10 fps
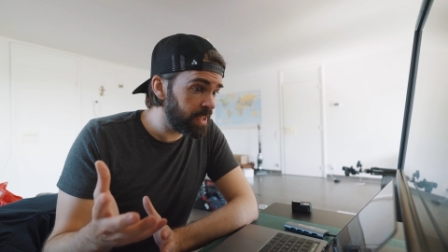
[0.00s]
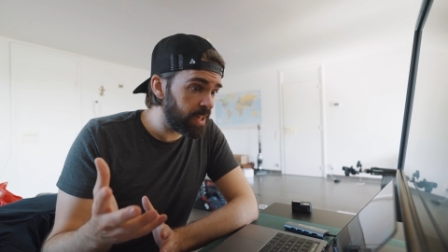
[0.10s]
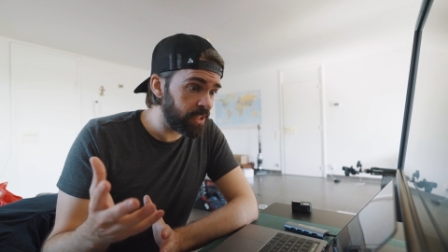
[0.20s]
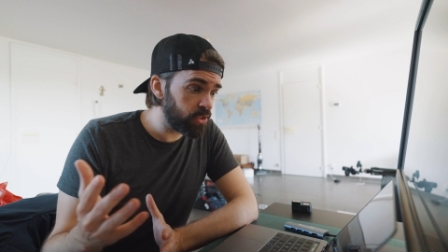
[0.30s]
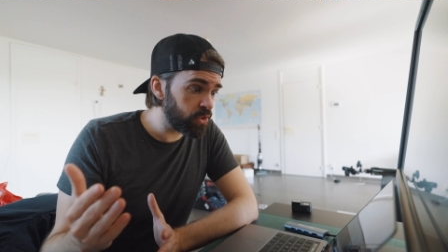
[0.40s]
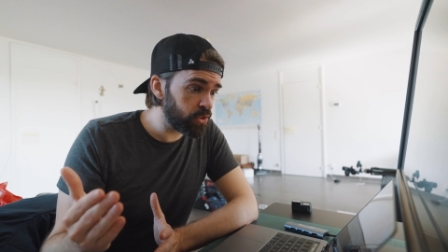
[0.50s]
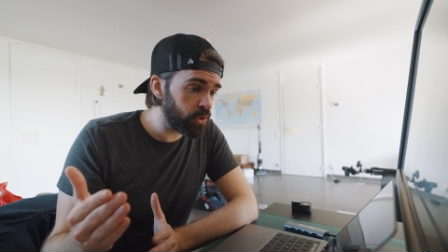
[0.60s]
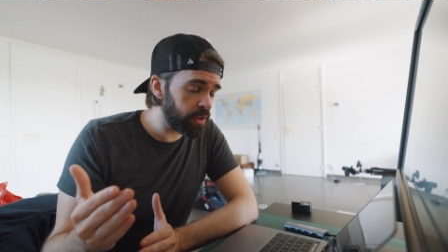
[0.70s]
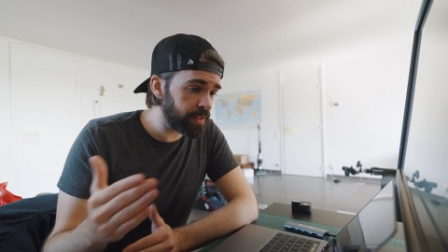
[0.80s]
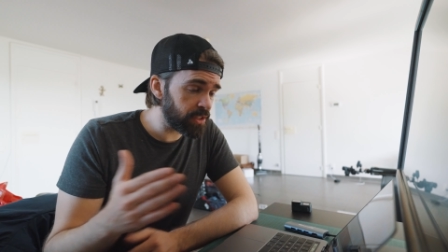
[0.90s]
I don't
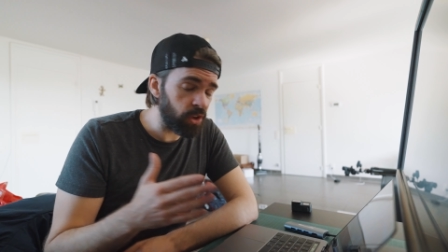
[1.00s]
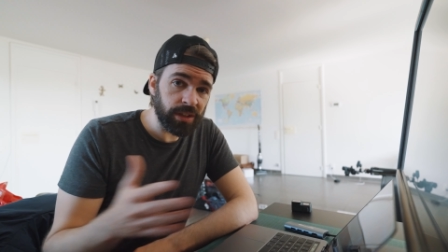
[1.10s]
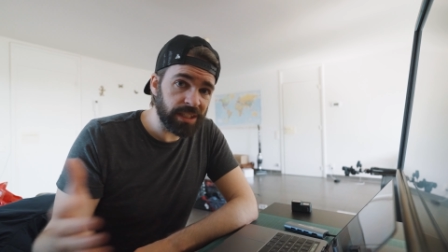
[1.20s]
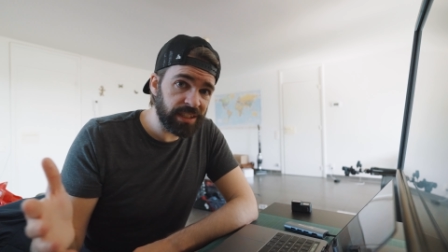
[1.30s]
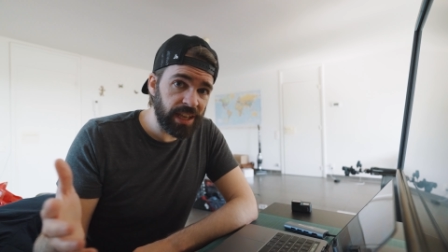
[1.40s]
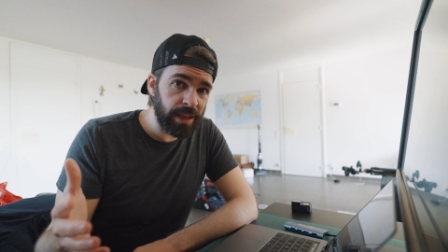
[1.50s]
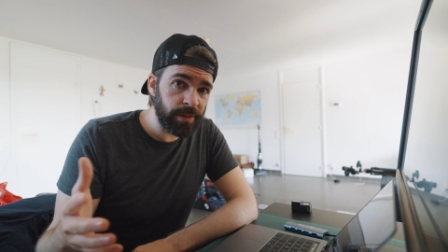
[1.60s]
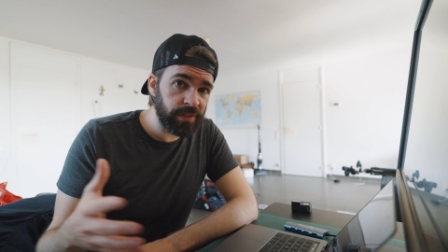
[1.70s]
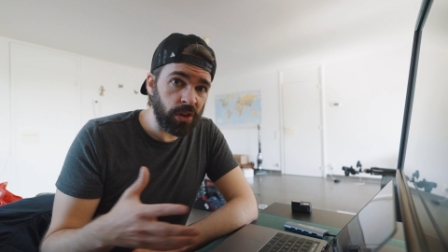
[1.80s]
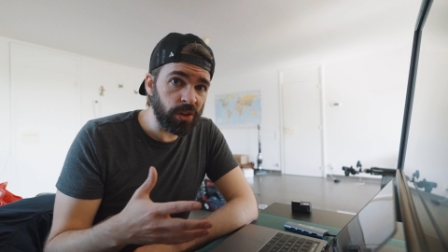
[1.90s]
know if it's all the same,
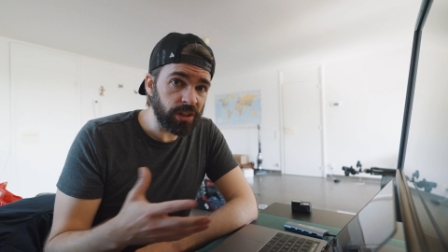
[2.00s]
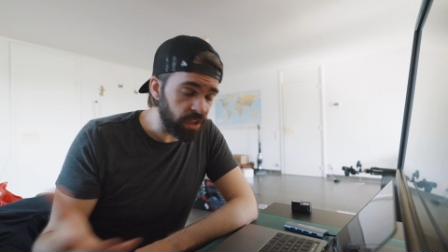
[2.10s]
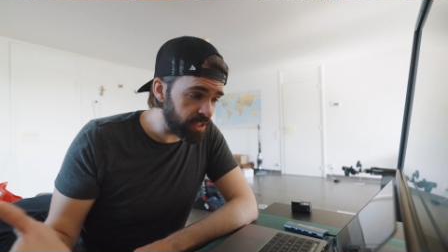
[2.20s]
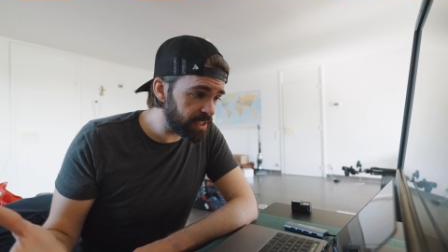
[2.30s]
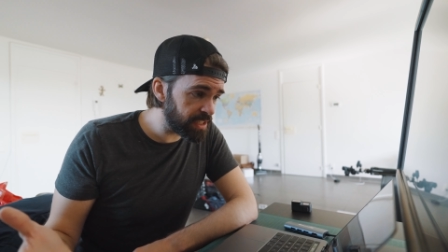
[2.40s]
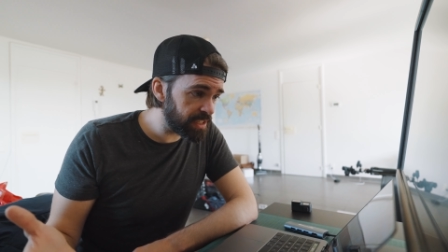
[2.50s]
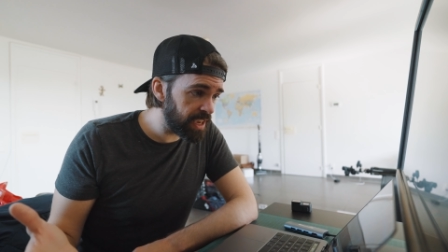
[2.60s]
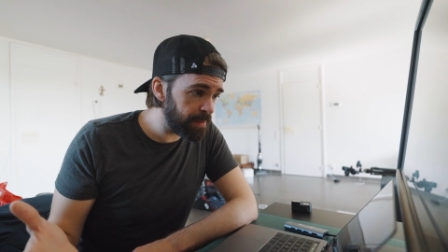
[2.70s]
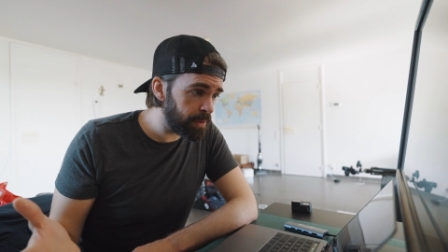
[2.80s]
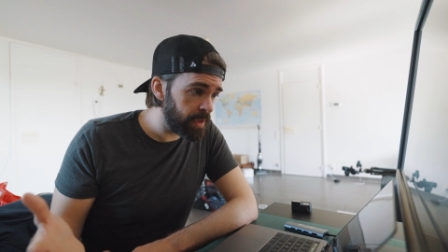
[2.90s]
if it all does the
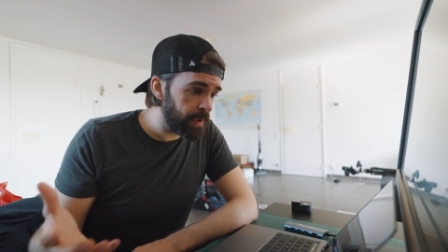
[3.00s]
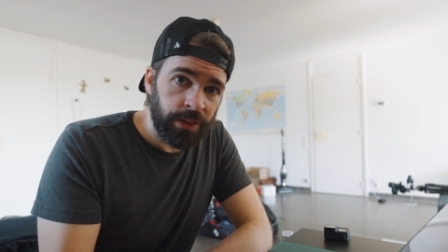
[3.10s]
same.